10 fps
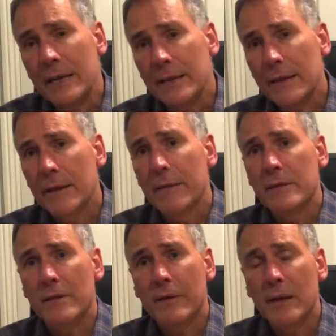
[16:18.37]
The other thing
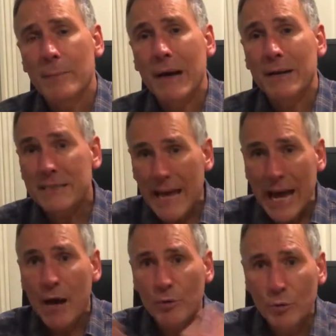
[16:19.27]
to think about is
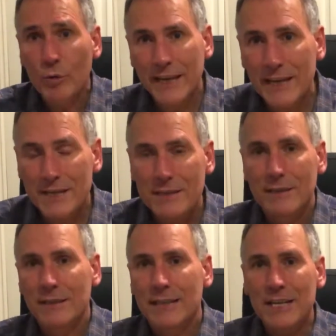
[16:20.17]
how your kit
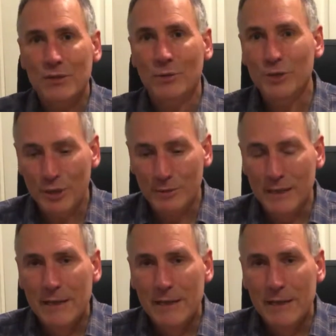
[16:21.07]
is on you.